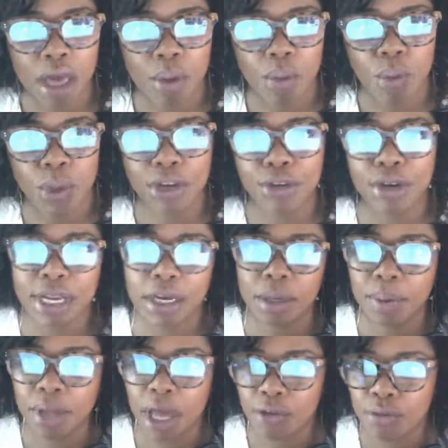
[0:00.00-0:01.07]
we created a
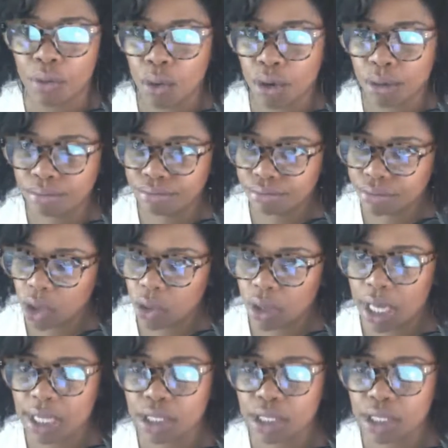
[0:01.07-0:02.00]
platform. Okay,